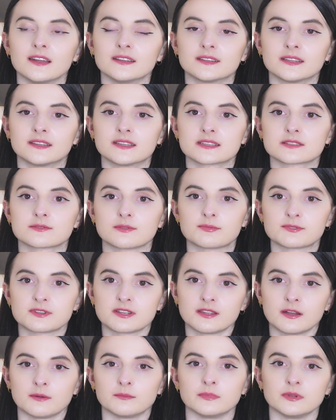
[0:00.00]
in the description
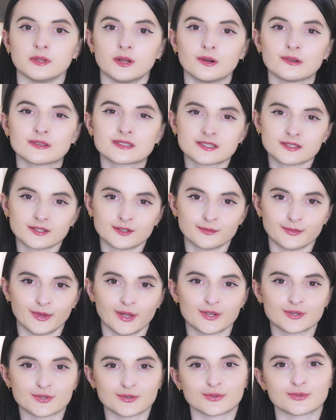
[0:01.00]
down below, so
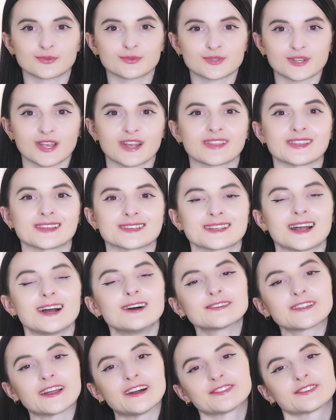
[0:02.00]
make sure to check this
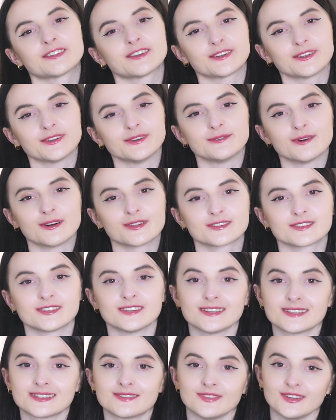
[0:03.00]
out after you watch
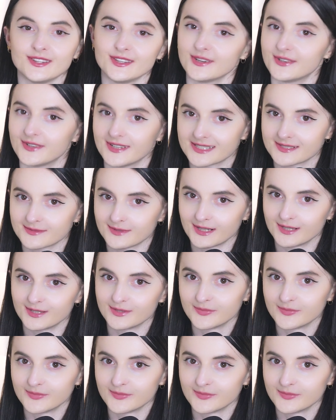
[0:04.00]
this video as well.